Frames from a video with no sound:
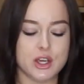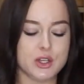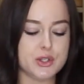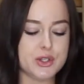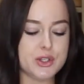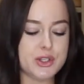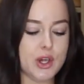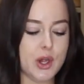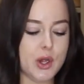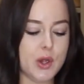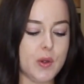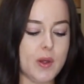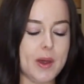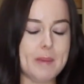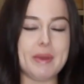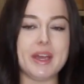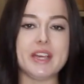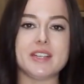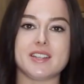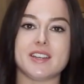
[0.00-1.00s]
So
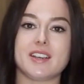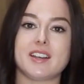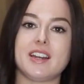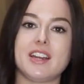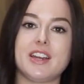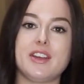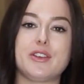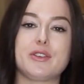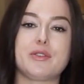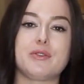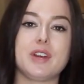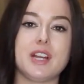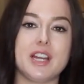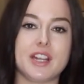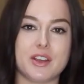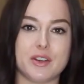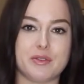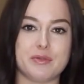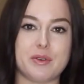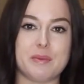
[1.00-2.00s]
basically it's
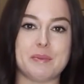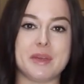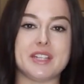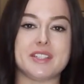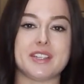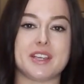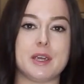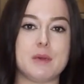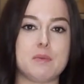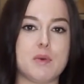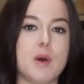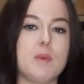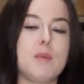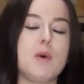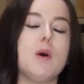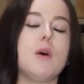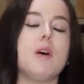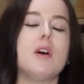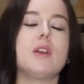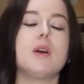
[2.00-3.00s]
really good for me to keep
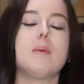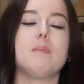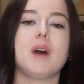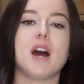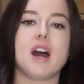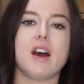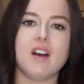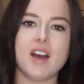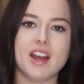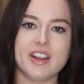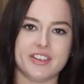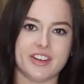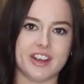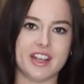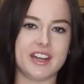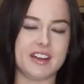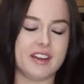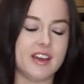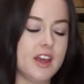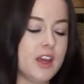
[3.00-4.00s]
up on my
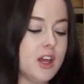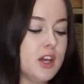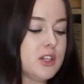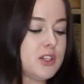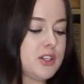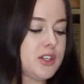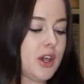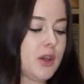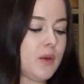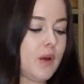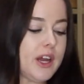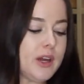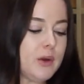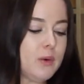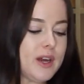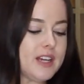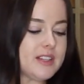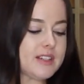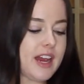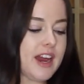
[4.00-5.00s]
hygiene. So I
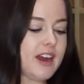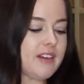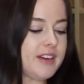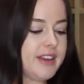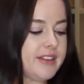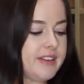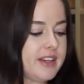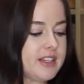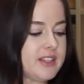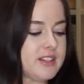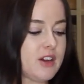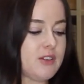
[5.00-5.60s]
always carry this